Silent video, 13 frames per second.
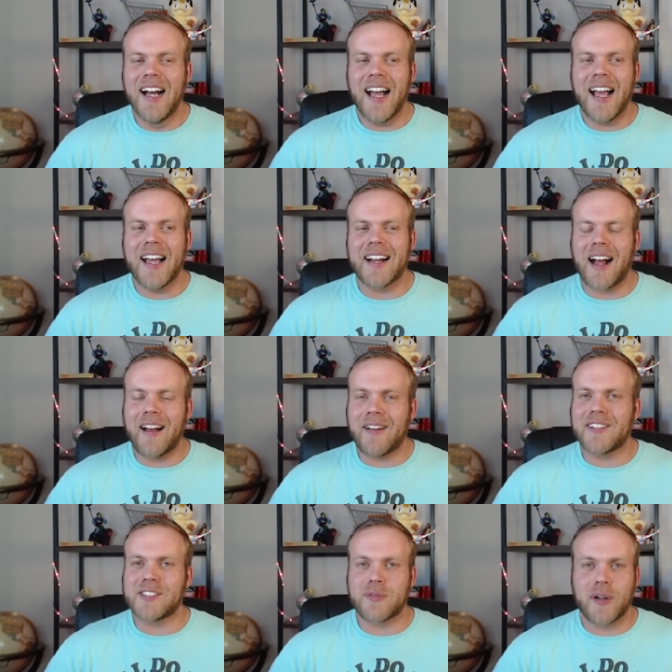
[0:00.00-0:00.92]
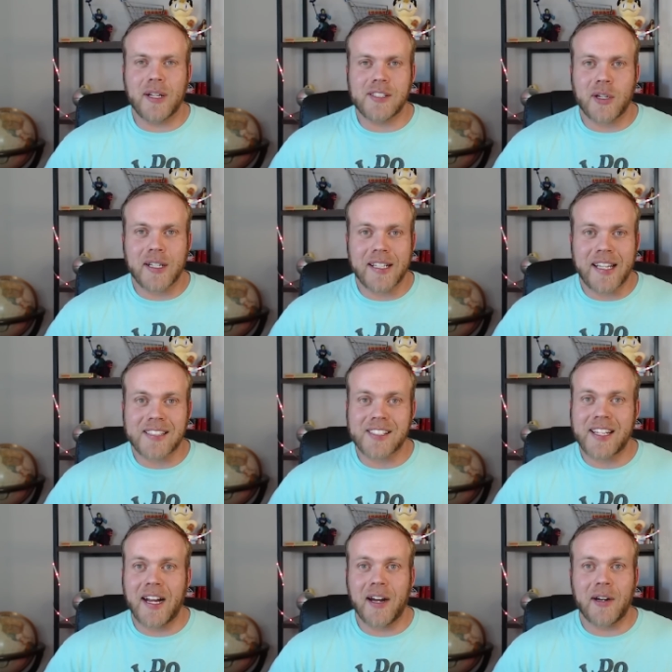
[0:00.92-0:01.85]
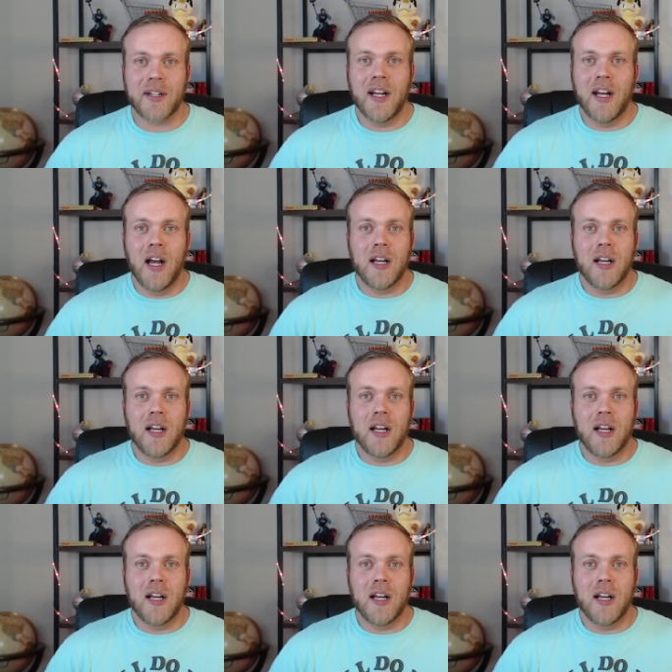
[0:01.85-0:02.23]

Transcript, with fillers: And I was really starting to get scared